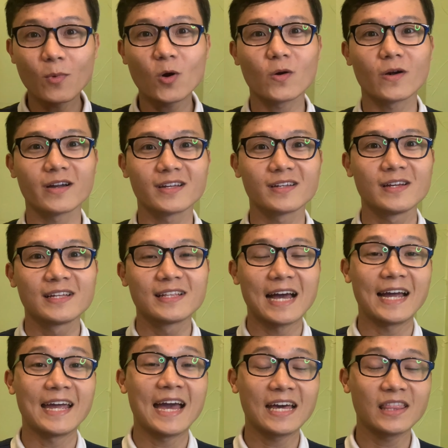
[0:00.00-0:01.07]
more,
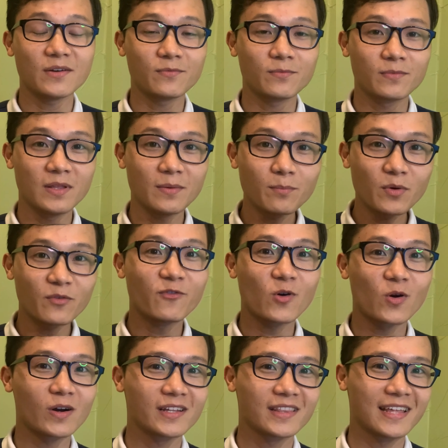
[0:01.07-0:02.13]
I have a number
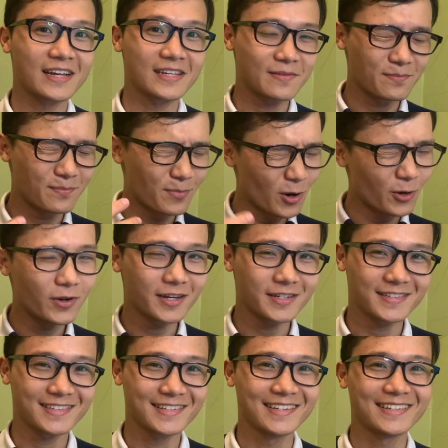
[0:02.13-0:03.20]
four that's
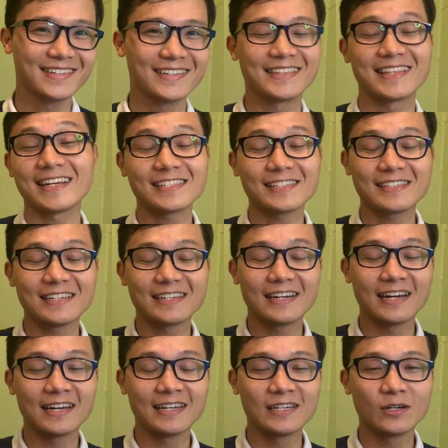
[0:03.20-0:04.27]
bonus. That's
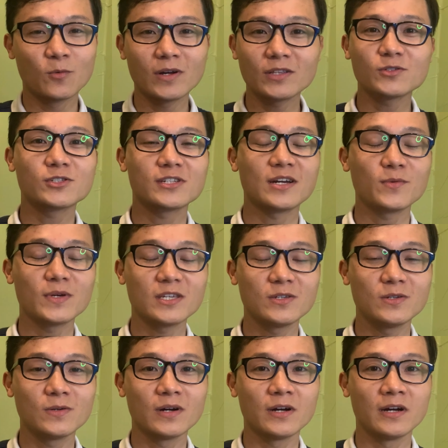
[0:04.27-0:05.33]
I want to share with
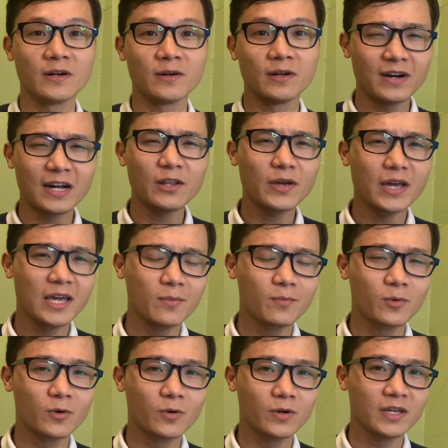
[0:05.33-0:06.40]
you a
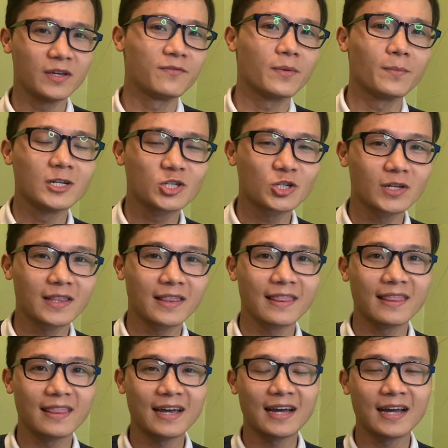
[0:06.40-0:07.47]
valuable
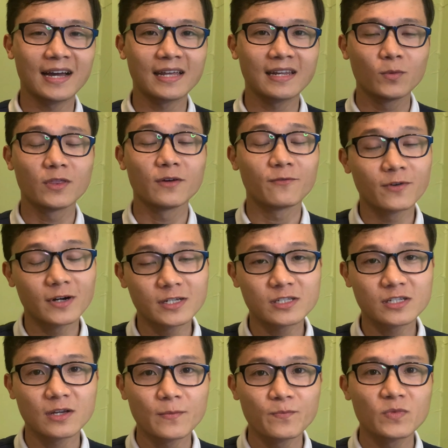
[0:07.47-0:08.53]
information that with the
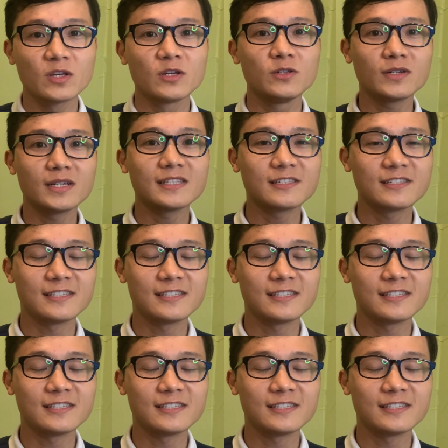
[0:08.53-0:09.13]
first you can